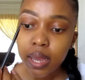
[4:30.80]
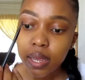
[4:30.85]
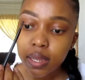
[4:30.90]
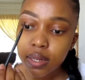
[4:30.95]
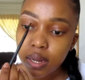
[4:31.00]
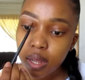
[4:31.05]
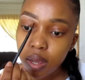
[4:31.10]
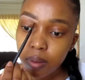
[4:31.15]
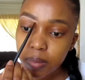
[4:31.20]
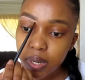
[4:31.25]

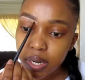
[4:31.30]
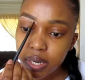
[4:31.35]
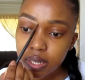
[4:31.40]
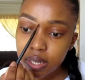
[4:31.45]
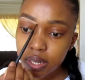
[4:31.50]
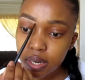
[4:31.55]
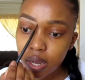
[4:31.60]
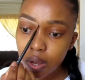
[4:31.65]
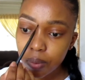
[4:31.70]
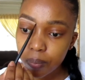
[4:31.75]
Now I'm blending
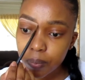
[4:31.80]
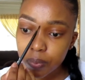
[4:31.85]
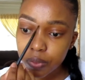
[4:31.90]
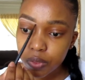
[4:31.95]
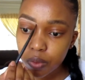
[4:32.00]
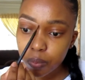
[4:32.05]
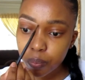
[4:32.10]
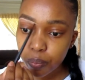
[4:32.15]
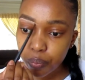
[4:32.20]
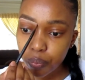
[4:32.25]
it up with
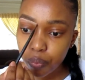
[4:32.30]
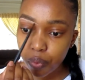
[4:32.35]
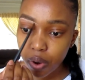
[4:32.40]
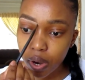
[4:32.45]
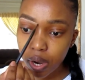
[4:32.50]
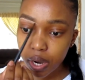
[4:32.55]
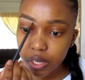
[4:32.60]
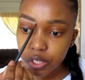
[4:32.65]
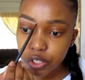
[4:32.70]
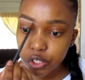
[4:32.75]
the
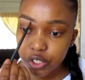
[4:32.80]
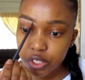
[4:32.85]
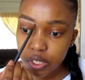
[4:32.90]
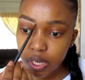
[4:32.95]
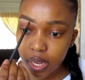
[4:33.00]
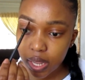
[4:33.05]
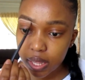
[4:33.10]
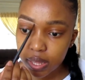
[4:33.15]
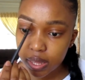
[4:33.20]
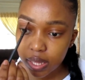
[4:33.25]
brush,
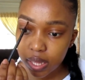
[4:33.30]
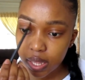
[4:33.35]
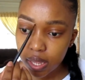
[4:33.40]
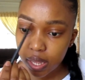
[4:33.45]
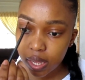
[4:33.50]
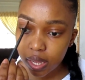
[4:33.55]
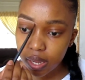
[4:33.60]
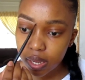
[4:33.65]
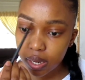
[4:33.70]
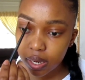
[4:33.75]
and
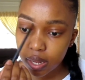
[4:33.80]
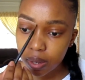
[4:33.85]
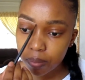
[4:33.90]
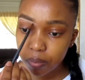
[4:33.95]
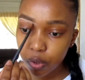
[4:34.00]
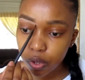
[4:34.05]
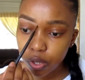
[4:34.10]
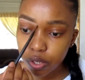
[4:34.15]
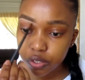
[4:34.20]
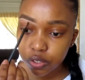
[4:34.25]
then I'm
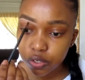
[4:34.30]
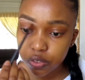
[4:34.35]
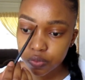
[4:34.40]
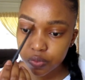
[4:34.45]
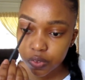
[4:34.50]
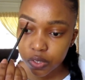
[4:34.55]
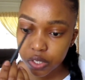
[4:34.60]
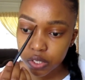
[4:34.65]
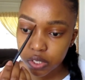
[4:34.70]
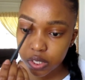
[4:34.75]
going to
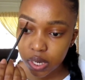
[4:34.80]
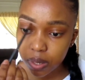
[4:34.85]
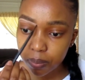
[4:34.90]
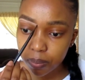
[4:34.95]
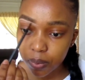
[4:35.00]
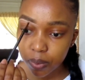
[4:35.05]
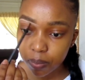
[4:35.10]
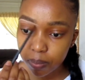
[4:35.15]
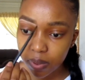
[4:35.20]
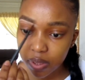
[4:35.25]
finish up
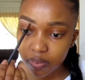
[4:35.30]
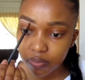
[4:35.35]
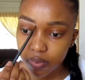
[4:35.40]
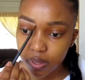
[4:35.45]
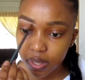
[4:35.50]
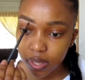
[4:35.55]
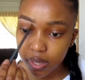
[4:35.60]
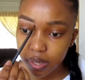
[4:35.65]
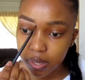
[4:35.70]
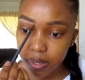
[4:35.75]
with my
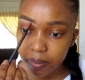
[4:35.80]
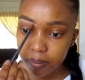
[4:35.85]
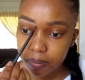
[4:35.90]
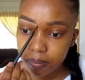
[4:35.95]
finger.